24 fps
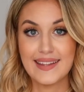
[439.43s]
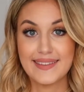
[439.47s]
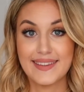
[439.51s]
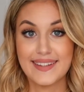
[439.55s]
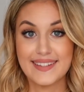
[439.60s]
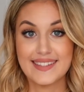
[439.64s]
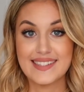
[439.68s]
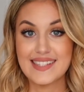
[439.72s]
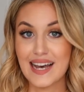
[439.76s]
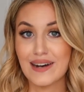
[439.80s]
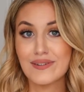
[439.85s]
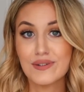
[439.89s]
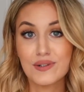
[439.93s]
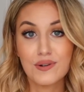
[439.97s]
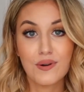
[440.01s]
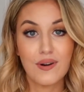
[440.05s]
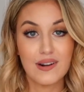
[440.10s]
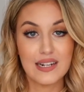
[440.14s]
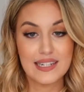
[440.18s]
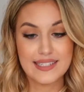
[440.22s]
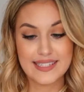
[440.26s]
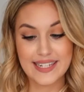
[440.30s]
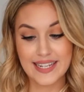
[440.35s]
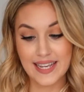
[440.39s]
The sound
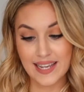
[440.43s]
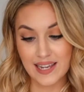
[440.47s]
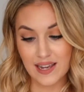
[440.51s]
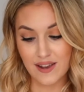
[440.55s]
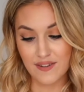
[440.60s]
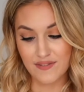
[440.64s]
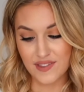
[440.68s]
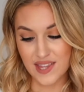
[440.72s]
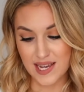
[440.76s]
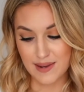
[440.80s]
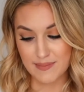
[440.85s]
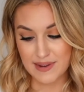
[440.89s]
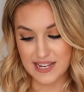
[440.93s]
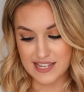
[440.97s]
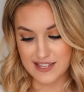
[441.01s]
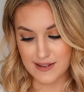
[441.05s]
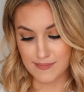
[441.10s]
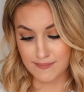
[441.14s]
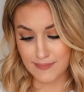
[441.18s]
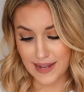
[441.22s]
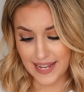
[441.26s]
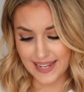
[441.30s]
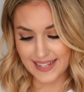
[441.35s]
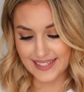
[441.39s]
quality of them is
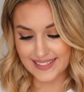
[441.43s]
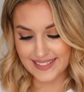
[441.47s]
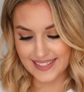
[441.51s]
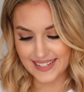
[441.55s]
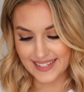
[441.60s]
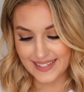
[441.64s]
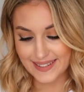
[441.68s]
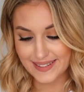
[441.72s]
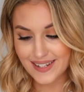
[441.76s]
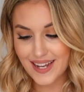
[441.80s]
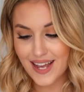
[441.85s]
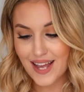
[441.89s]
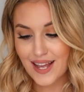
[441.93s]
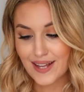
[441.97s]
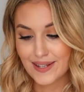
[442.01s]
amazing.